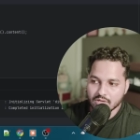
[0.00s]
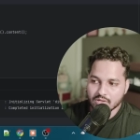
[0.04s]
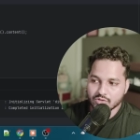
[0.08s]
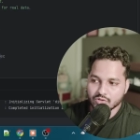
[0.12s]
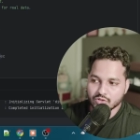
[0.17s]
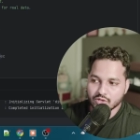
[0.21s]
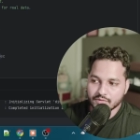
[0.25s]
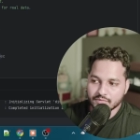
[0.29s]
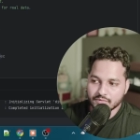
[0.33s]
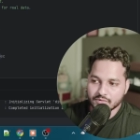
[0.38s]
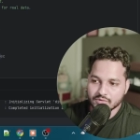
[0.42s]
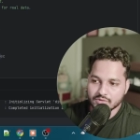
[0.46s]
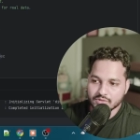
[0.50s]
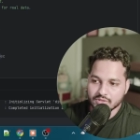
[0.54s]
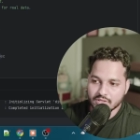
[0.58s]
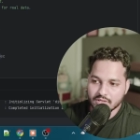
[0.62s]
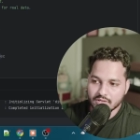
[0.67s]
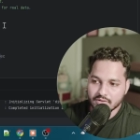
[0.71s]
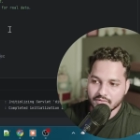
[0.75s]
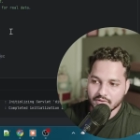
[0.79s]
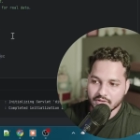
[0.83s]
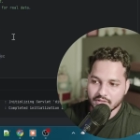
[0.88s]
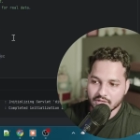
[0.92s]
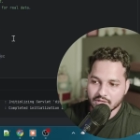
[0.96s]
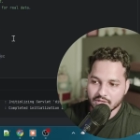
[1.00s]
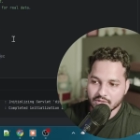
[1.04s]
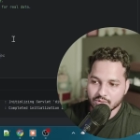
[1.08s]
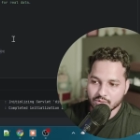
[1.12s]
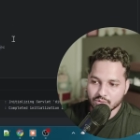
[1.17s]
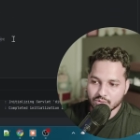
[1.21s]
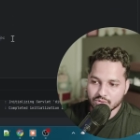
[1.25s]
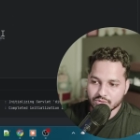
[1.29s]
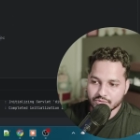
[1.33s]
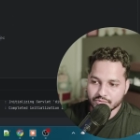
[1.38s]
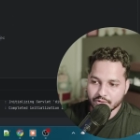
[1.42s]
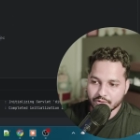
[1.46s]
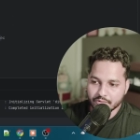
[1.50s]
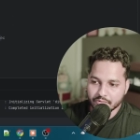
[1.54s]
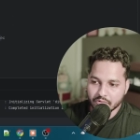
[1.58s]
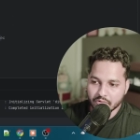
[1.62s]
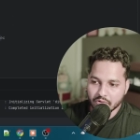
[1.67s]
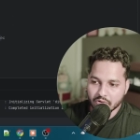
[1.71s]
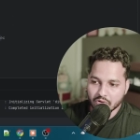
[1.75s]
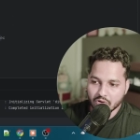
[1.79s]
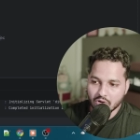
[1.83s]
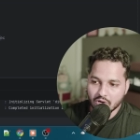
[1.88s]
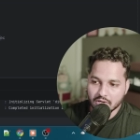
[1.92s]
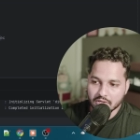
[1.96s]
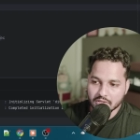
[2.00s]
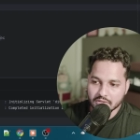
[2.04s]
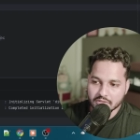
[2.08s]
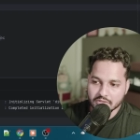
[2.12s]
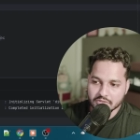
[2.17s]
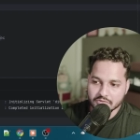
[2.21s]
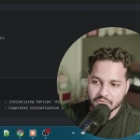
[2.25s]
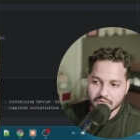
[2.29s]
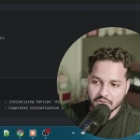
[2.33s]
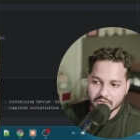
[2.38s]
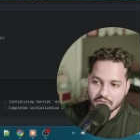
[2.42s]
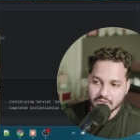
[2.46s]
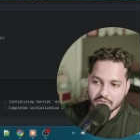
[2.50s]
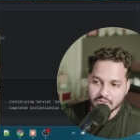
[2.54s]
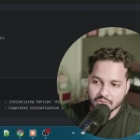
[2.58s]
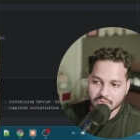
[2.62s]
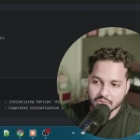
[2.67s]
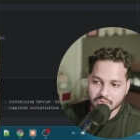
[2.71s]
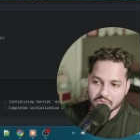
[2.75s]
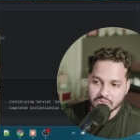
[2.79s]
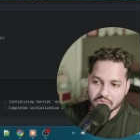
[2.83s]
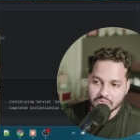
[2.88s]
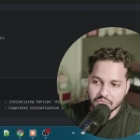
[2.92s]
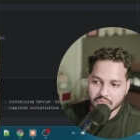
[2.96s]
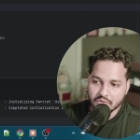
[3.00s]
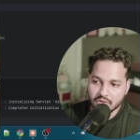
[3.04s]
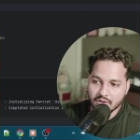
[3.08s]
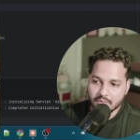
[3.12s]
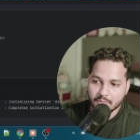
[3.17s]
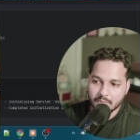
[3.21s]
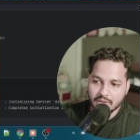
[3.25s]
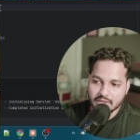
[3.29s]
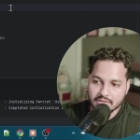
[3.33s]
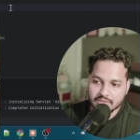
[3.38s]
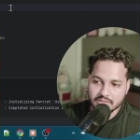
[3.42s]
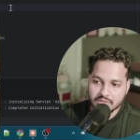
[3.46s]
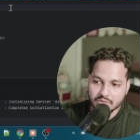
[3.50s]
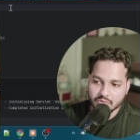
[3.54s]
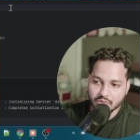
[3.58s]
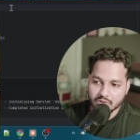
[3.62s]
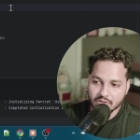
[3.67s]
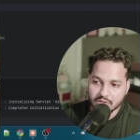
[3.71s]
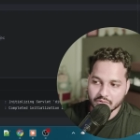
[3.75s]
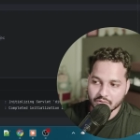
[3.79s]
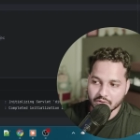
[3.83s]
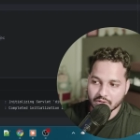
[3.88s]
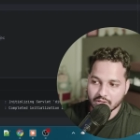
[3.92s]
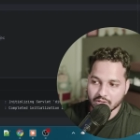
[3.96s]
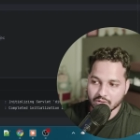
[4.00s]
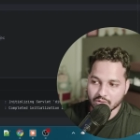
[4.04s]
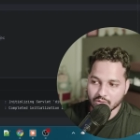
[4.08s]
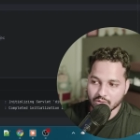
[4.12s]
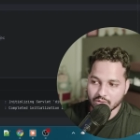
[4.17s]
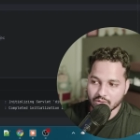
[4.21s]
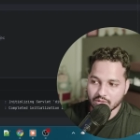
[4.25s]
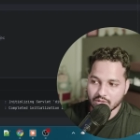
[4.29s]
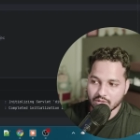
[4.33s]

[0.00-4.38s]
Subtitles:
So if you see in weather tools, when we were calling this weather tools, we are passing only one tool.